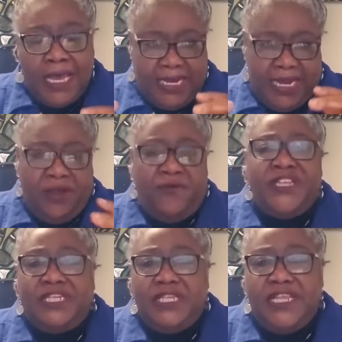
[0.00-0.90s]
and
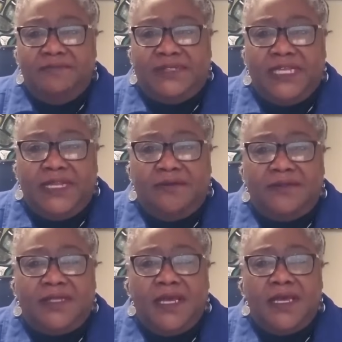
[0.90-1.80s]
enriching
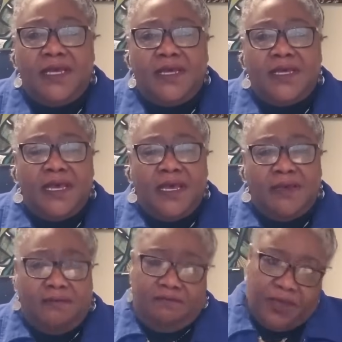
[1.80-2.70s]
themselves
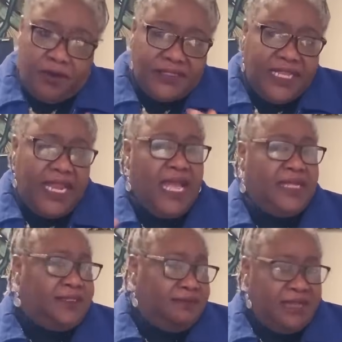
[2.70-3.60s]
because they
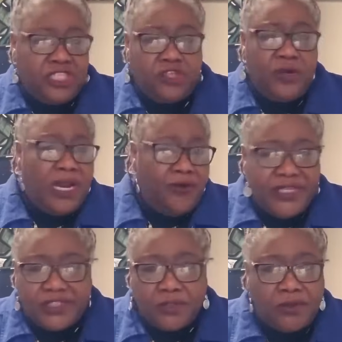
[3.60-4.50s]
lacked natural
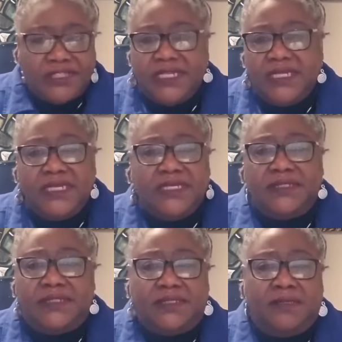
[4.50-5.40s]

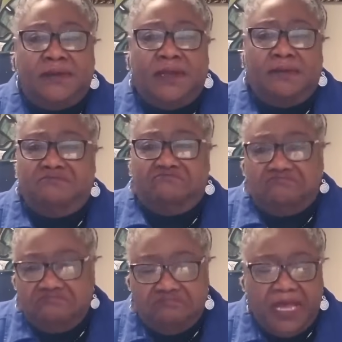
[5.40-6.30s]
resources
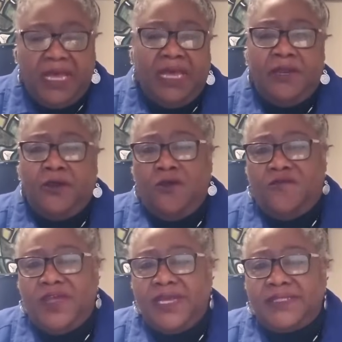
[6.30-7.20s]
and all
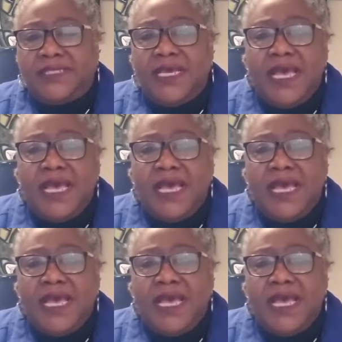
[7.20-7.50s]
of that,